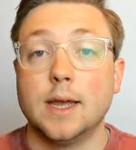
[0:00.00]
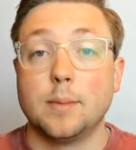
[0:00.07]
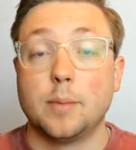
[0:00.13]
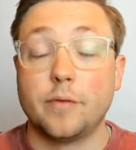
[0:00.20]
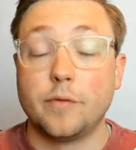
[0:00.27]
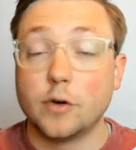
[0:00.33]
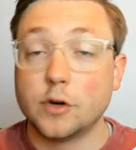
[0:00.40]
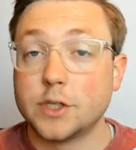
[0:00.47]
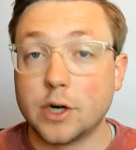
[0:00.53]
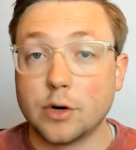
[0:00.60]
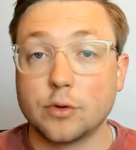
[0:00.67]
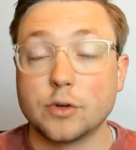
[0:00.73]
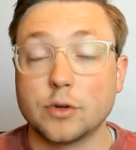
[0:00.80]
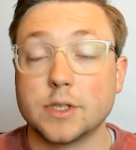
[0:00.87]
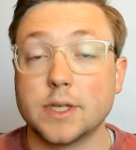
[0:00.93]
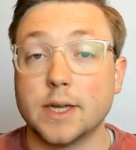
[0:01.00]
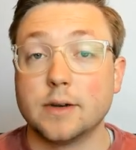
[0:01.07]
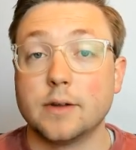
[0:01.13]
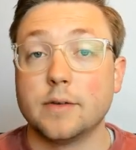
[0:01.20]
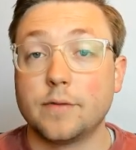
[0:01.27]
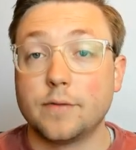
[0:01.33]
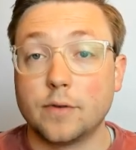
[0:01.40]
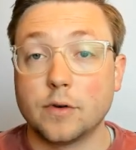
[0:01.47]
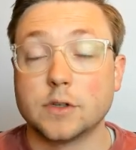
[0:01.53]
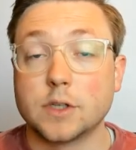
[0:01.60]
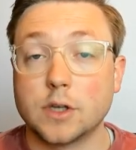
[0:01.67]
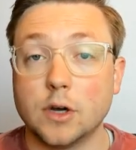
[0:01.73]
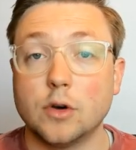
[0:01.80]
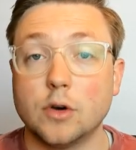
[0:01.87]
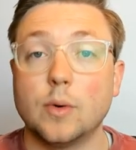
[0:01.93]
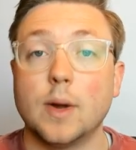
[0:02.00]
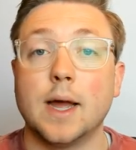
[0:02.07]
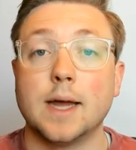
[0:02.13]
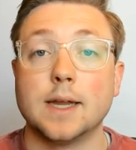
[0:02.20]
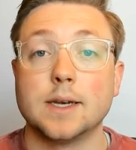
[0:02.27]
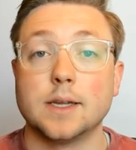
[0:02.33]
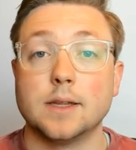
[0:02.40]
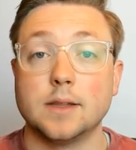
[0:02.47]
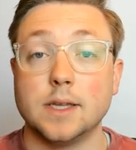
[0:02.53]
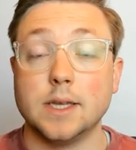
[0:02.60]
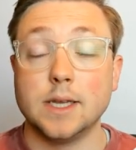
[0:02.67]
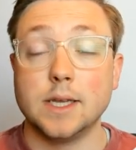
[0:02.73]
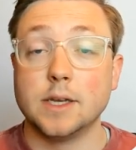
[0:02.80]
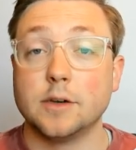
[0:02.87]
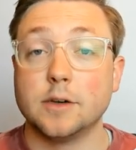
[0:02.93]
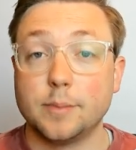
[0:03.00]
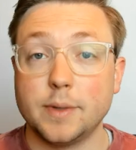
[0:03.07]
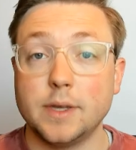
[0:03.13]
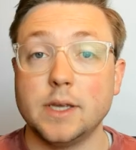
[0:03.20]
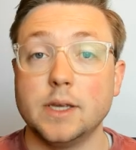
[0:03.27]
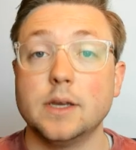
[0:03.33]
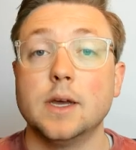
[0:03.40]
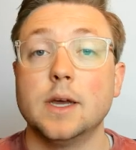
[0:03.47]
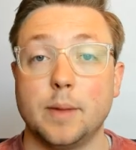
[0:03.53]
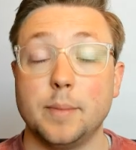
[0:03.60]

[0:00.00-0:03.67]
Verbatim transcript: Preferred shareholders get first go at the E&P,